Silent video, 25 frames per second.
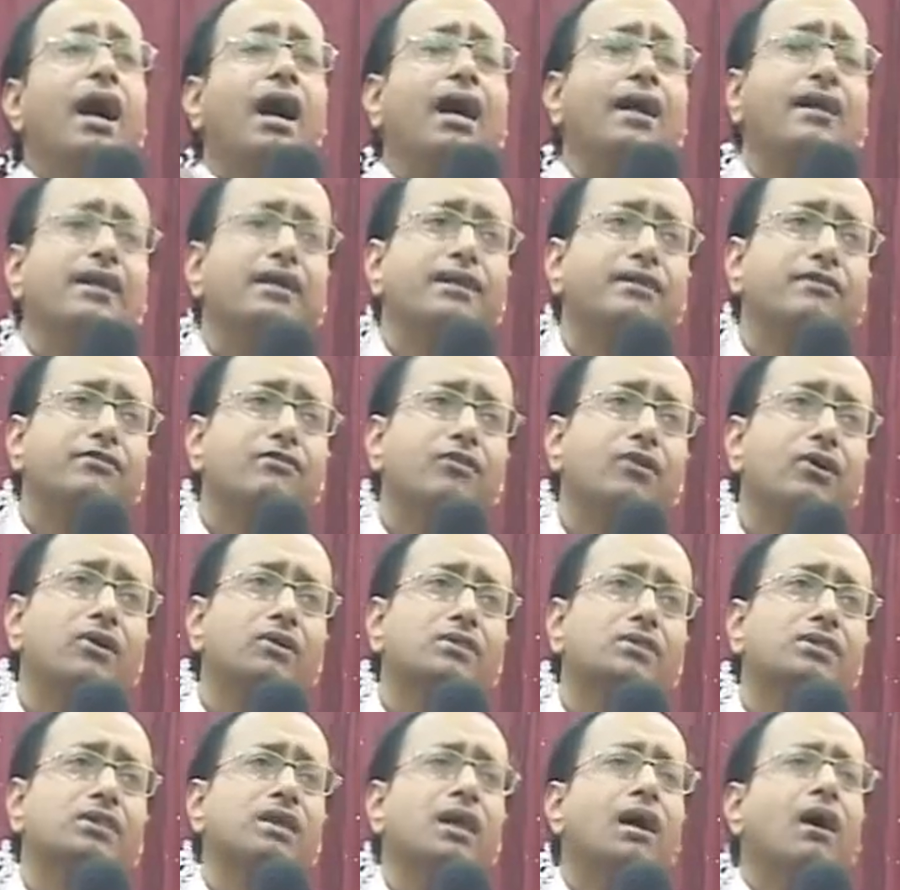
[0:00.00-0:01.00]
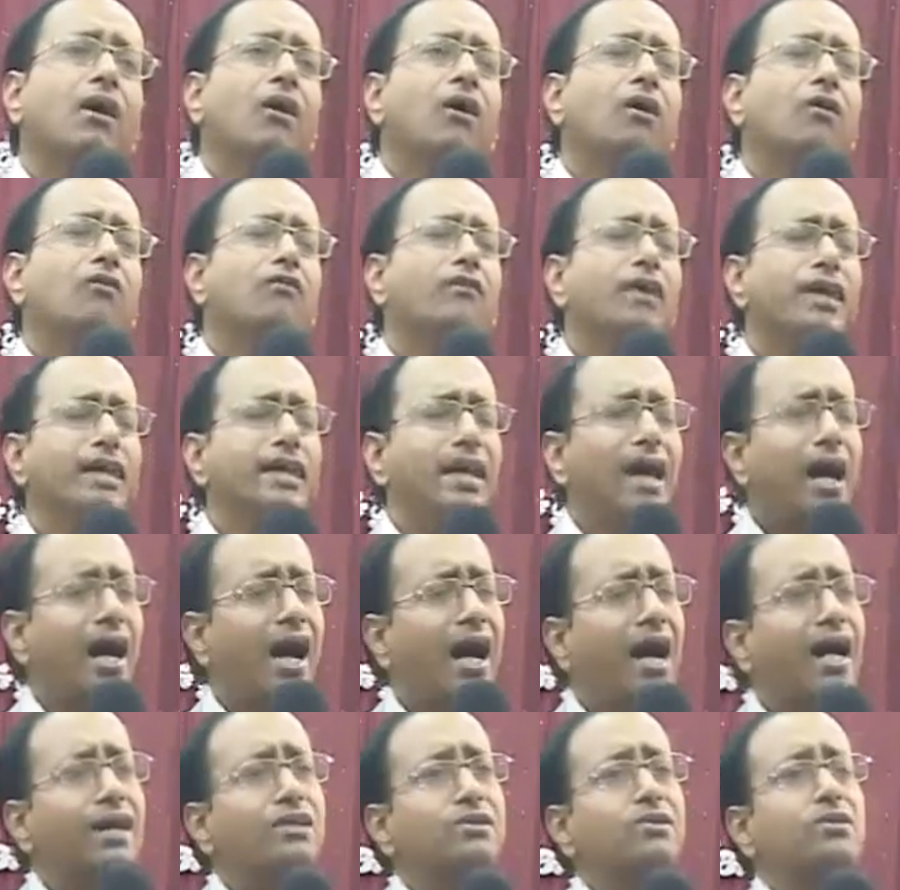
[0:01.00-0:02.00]
And it was oh, very
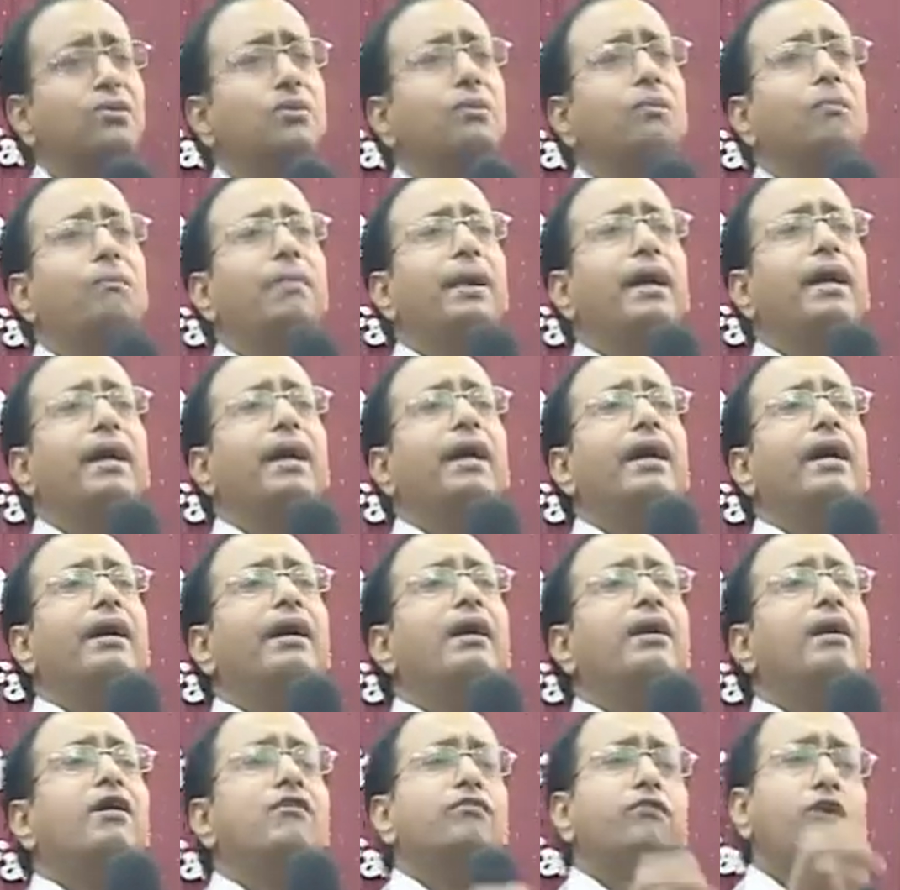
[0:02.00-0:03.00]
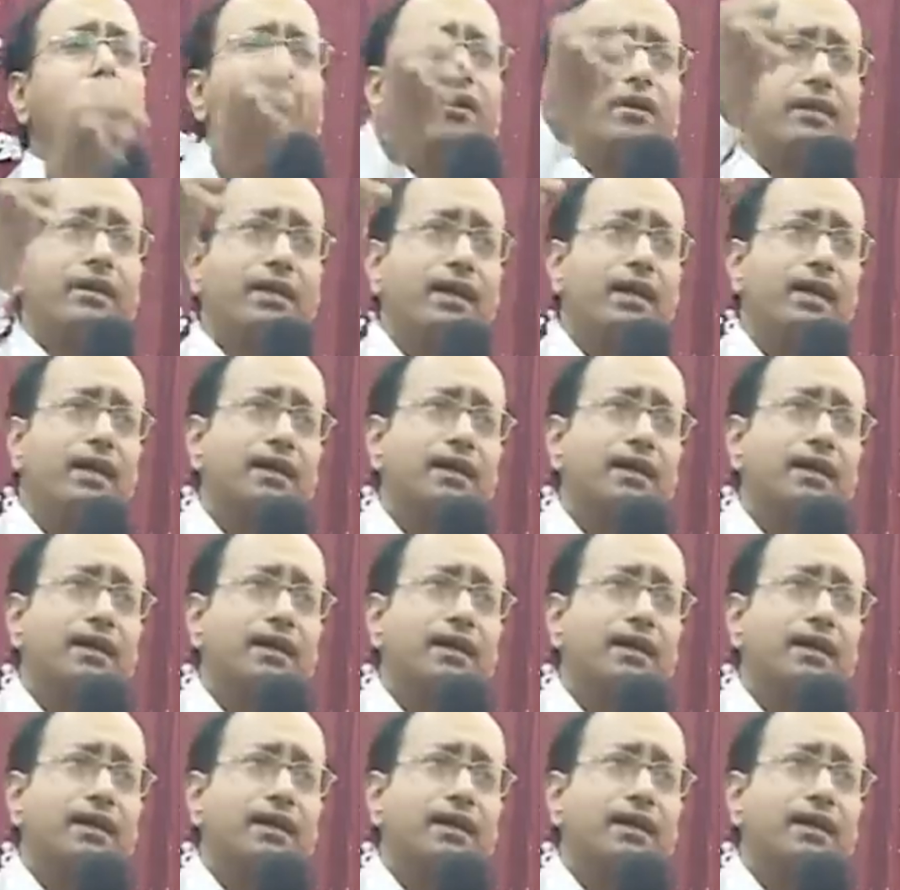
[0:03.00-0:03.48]
hard to pay for